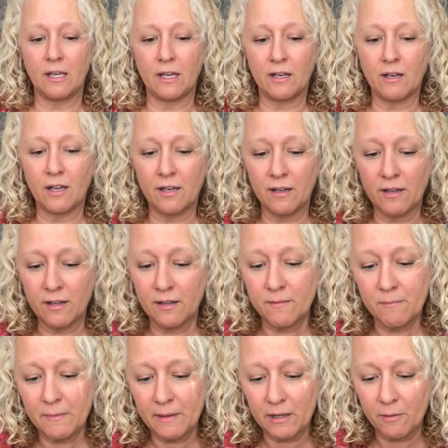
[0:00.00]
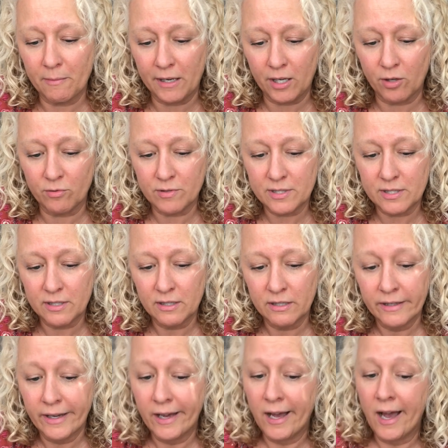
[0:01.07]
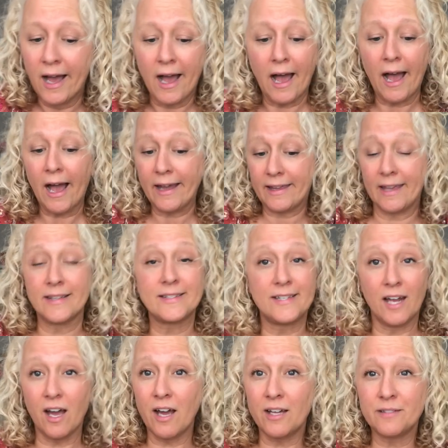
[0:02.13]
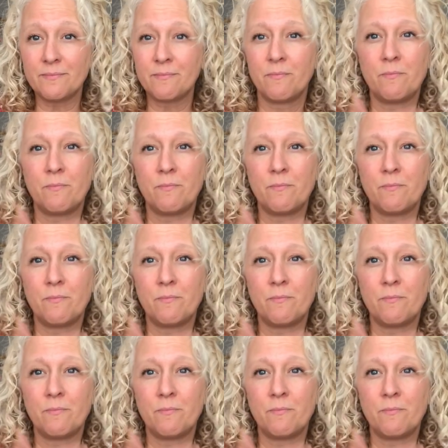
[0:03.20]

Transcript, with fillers: I, I let me look at my notes. I guess not.